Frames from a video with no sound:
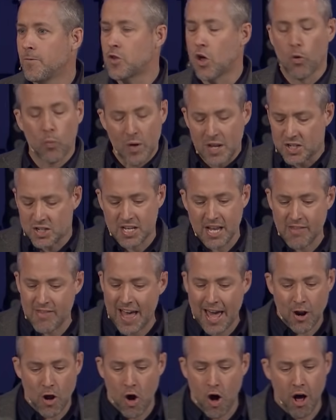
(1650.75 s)
Don't we see
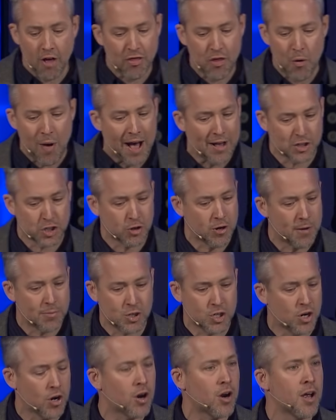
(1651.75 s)
that all throughout
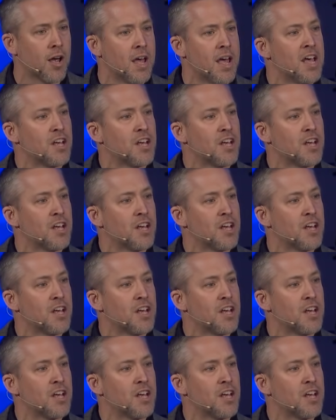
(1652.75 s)
Scripture?